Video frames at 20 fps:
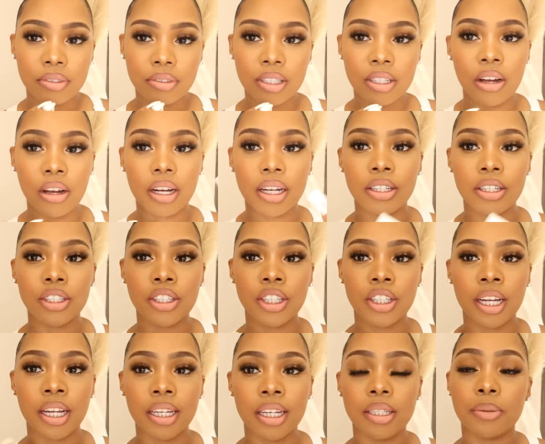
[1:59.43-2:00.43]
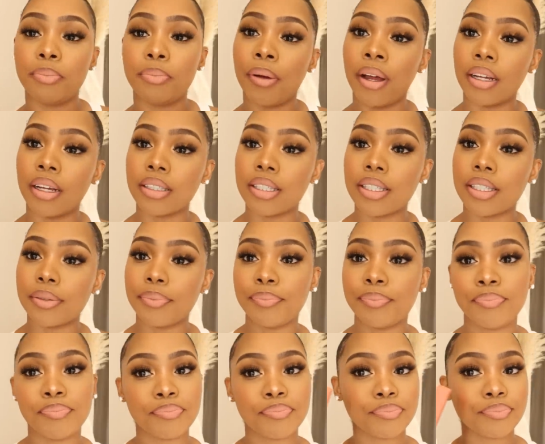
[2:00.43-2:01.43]
darker shade, but
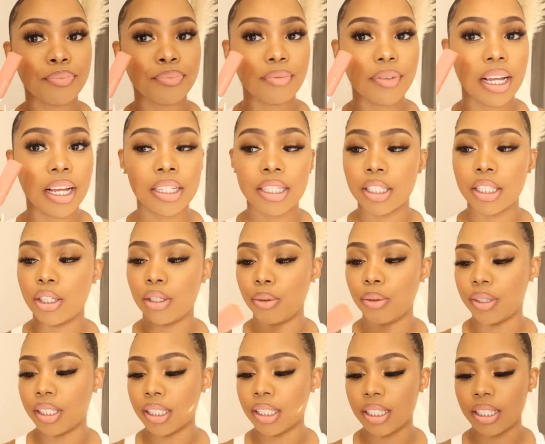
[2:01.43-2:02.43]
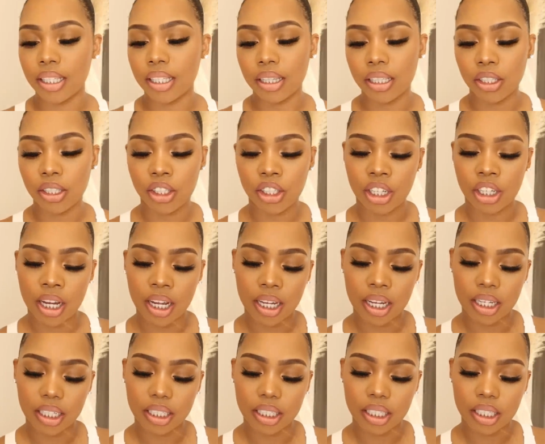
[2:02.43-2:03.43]
it's cute. This is in the
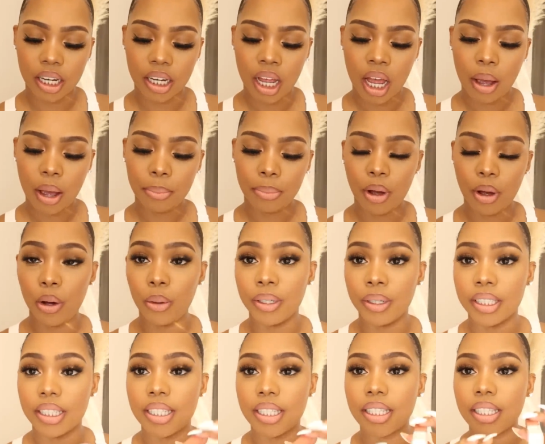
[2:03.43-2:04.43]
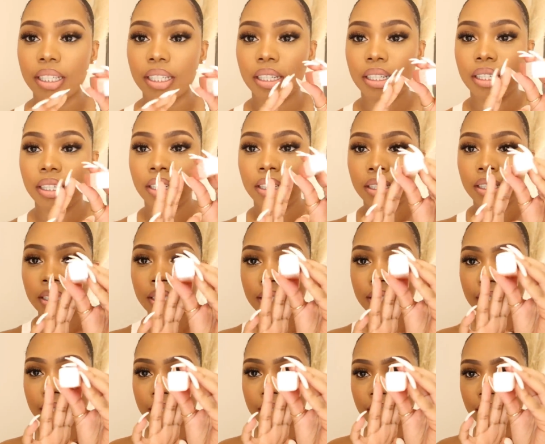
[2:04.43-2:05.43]
shade Poets
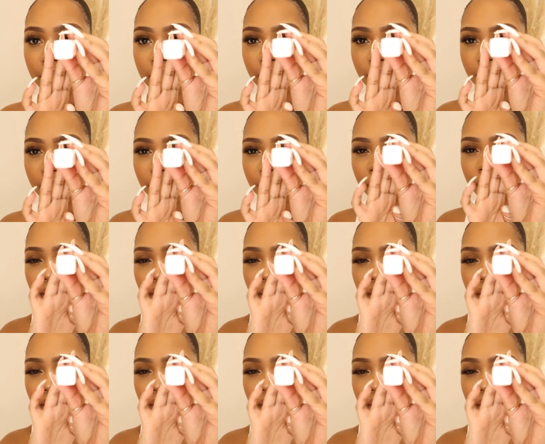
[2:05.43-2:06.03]
60.